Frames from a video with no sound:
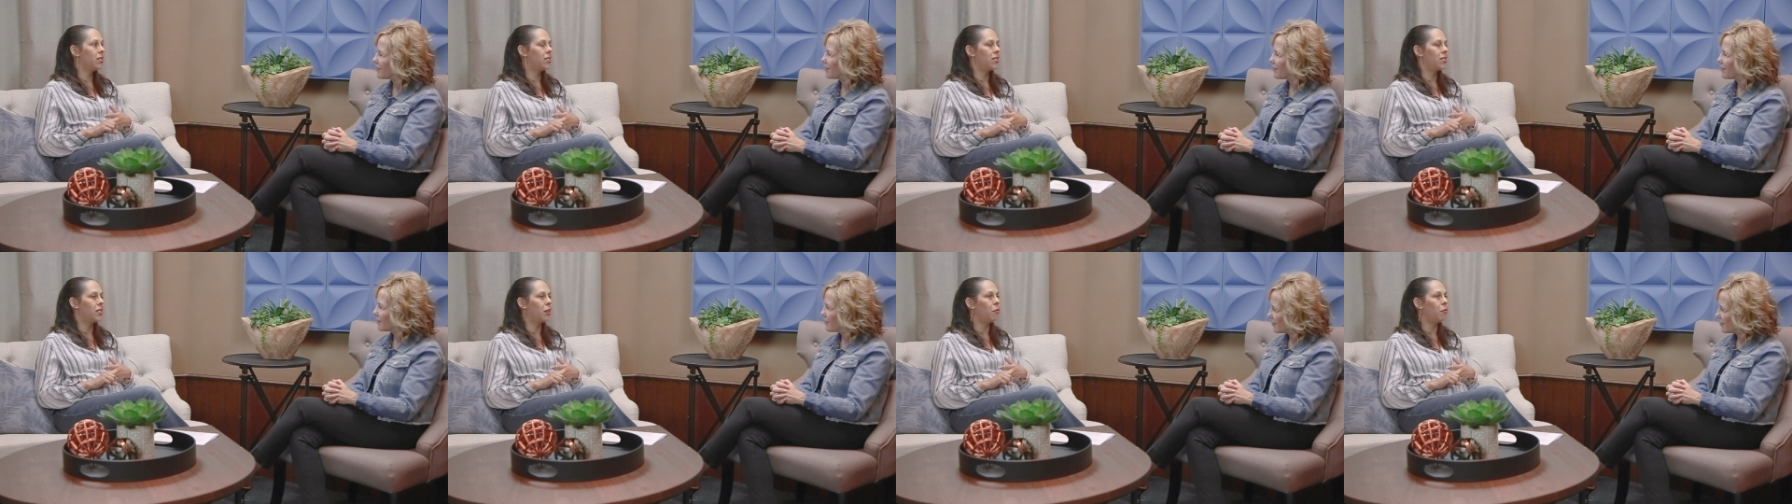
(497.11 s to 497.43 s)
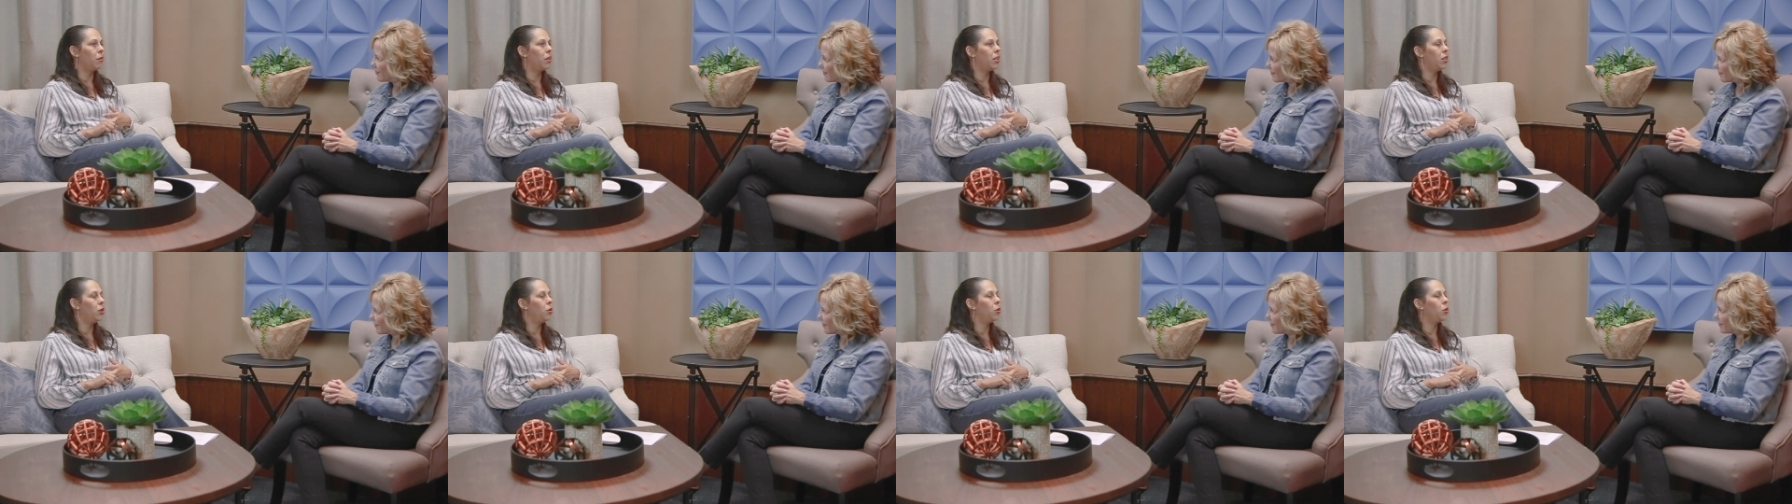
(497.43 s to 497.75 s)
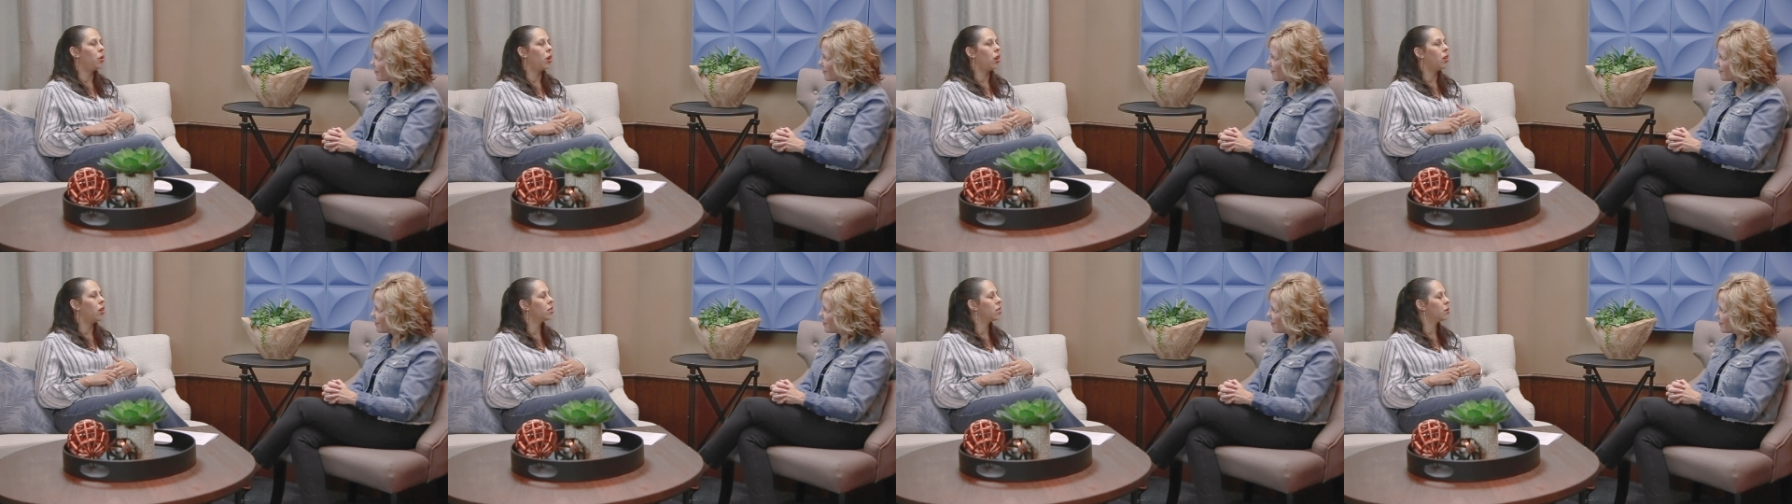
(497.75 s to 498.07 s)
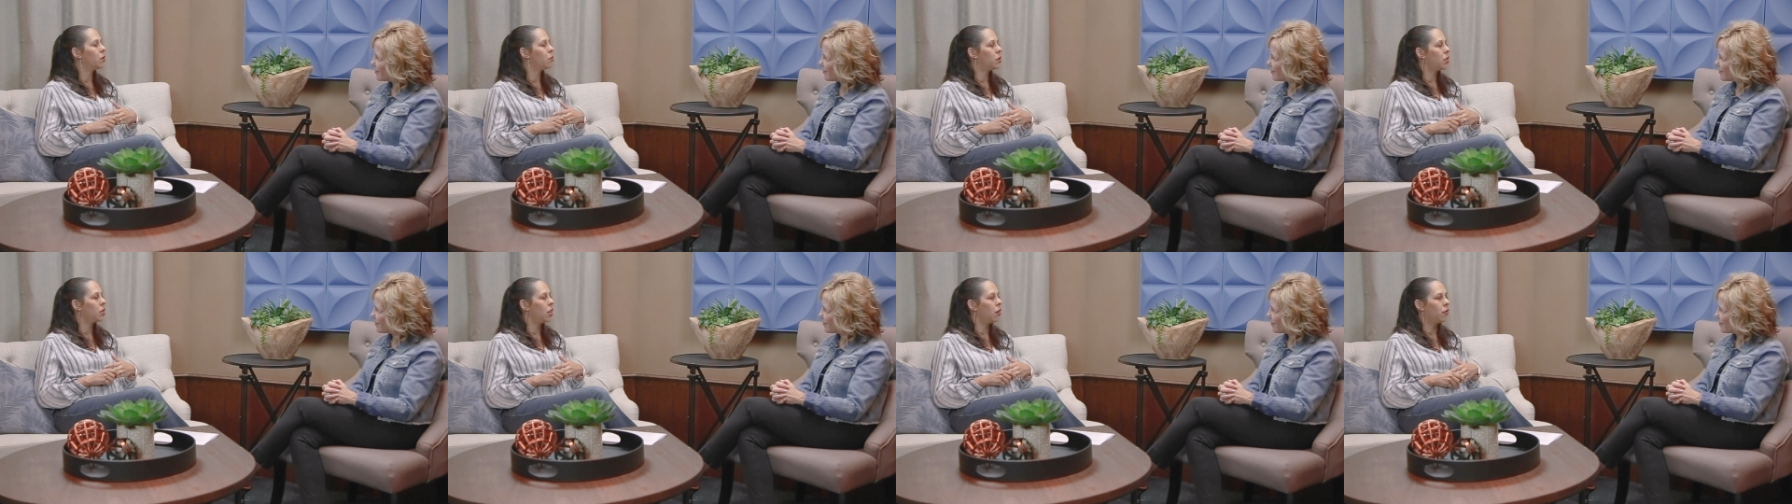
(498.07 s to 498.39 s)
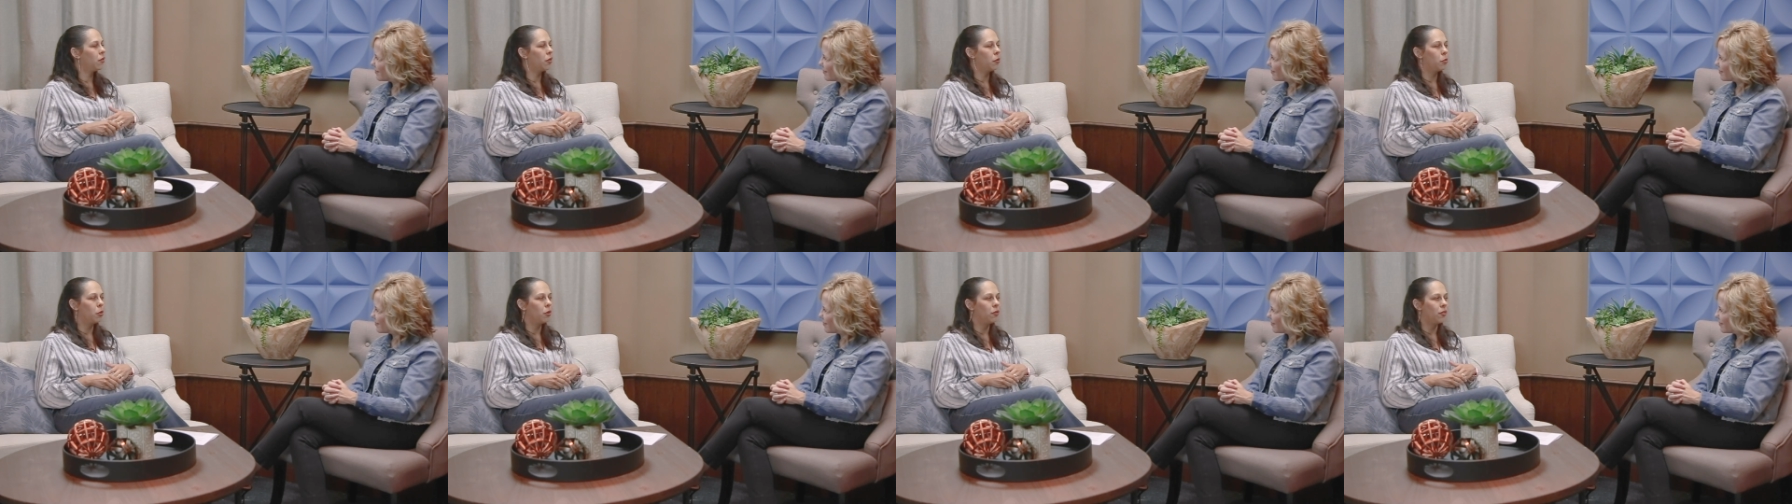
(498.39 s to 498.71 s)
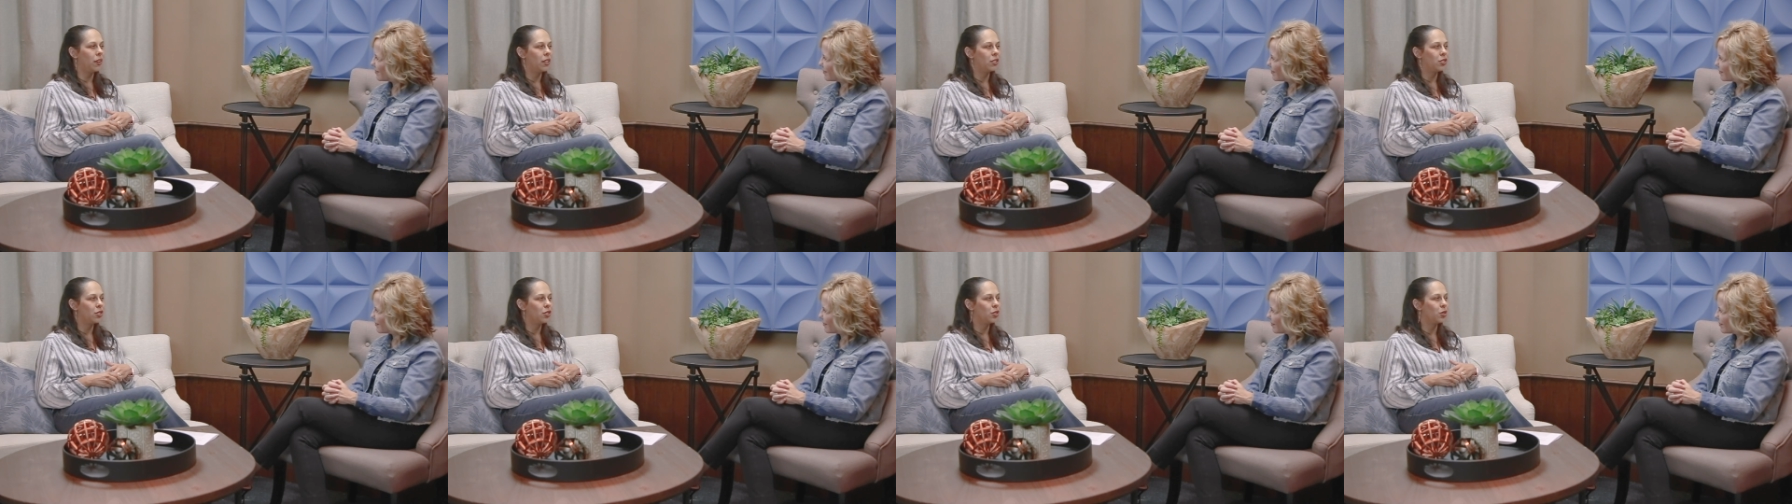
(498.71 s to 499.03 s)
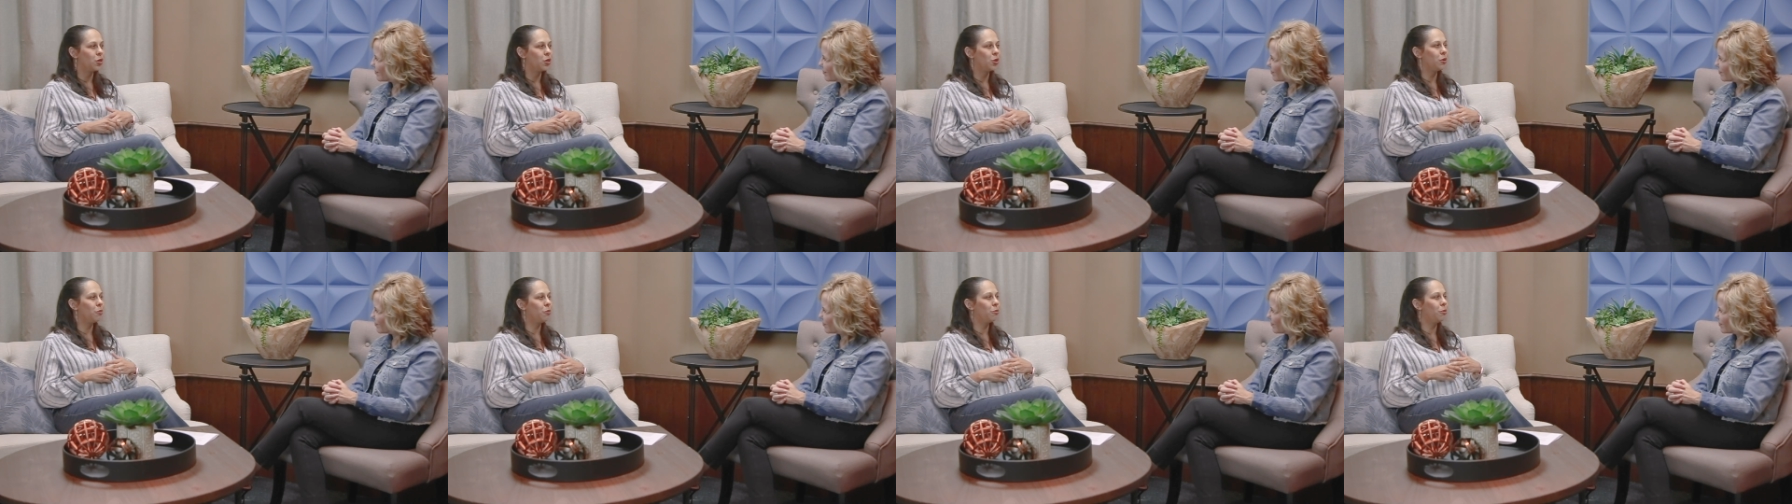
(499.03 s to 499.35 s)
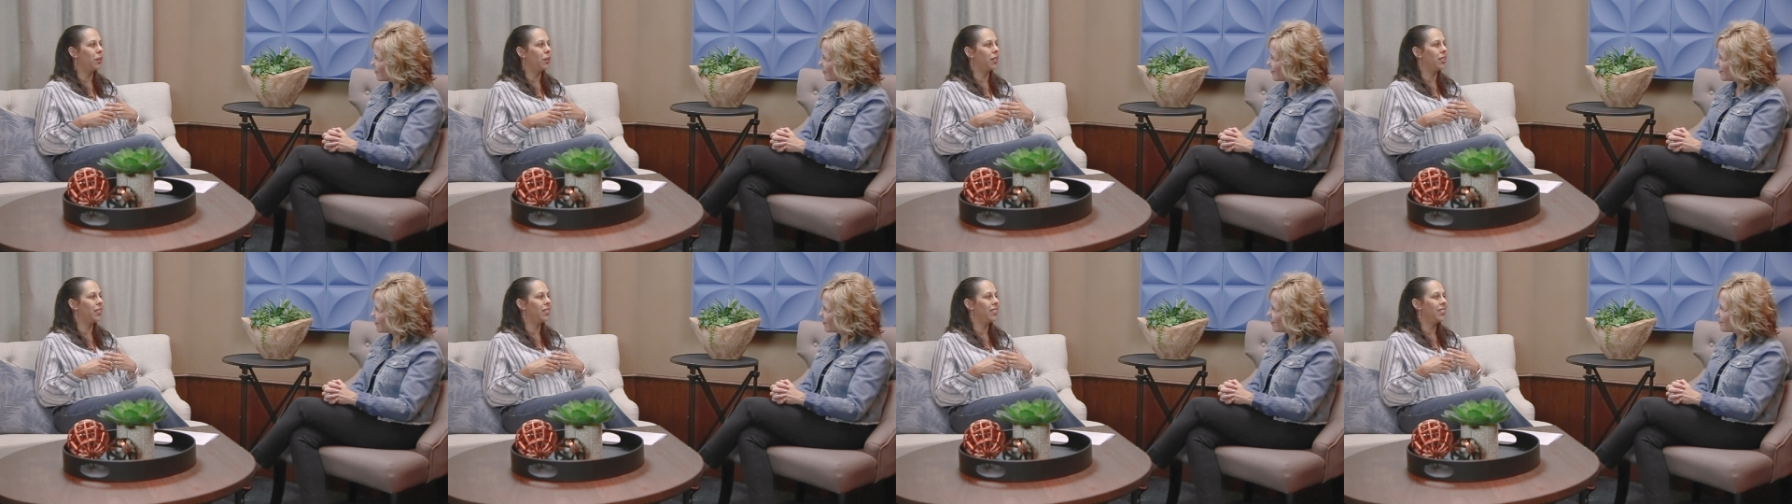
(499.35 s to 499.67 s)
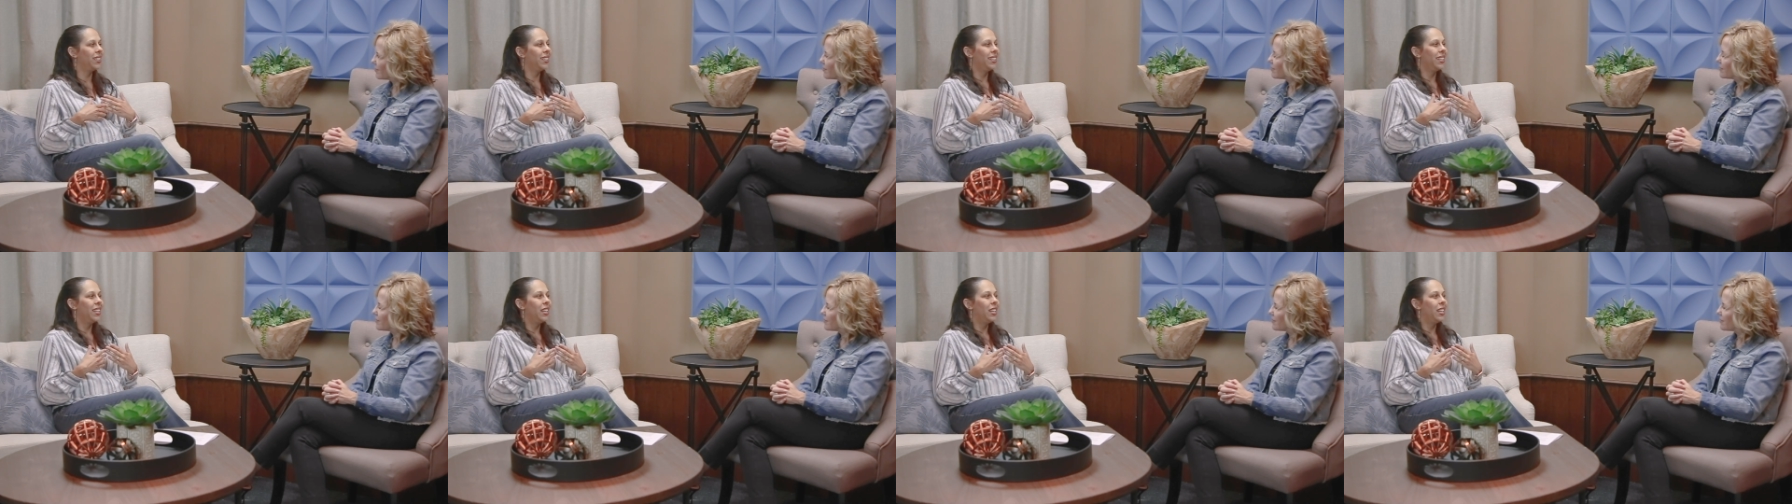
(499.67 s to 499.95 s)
somebody who calls himself a professional, but